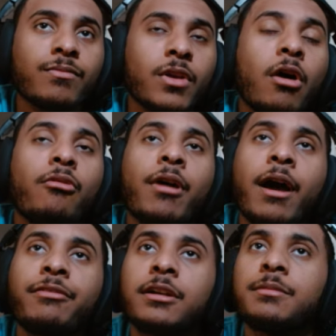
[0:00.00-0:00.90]
Oh, right, I
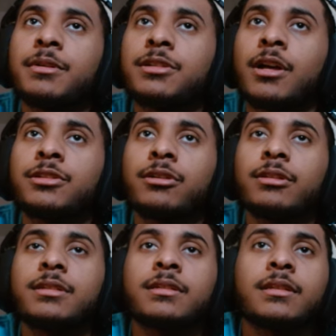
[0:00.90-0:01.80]
forgot to mention,
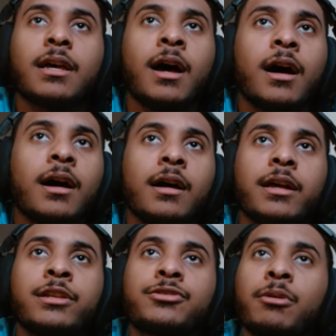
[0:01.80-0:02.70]
Turles'
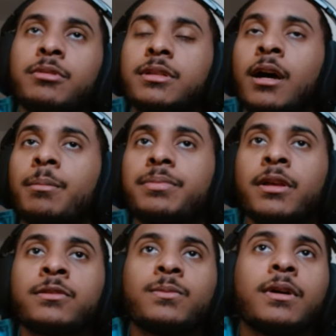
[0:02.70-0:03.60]
intro was up
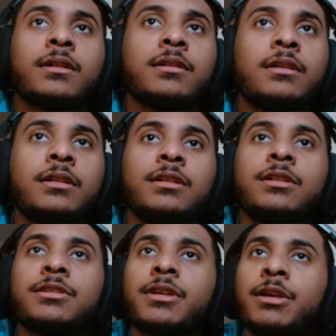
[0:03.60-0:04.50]
as well.
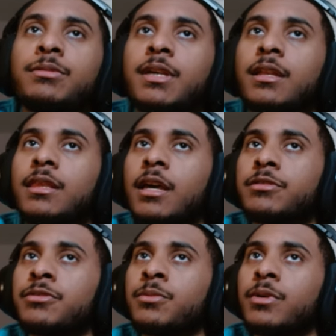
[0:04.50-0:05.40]
So he was getting the
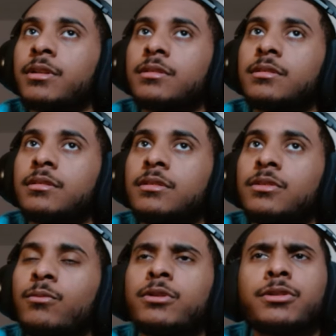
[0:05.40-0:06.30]
extra what?
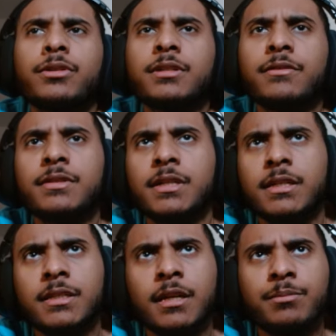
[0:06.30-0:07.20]
What's Turles give?
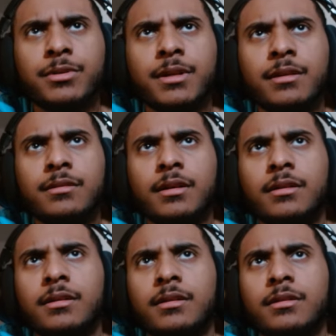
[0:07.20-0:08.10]
16%
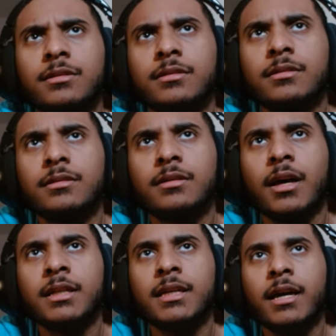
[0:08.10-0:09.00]

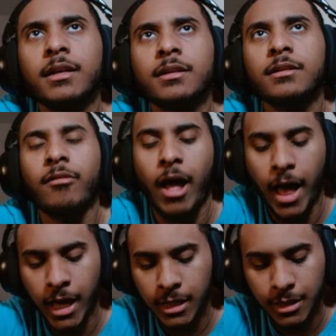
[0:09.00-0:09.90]
attack?
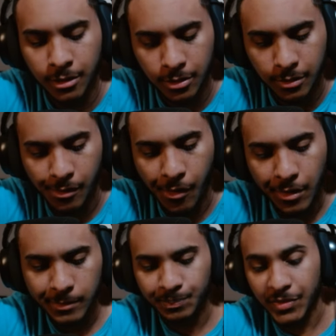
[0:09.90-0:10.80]
I gotta take a look.
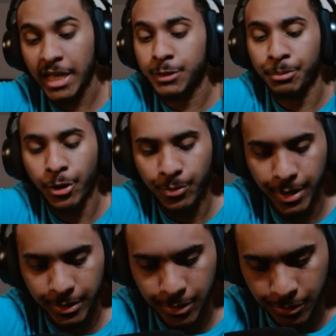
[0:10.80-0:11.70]
It's
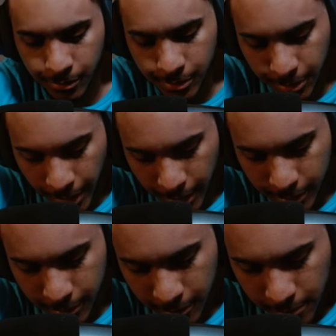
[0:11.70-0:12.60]
permanent too, so I gotta
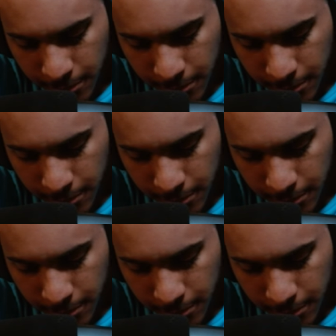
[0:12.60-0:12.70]
see.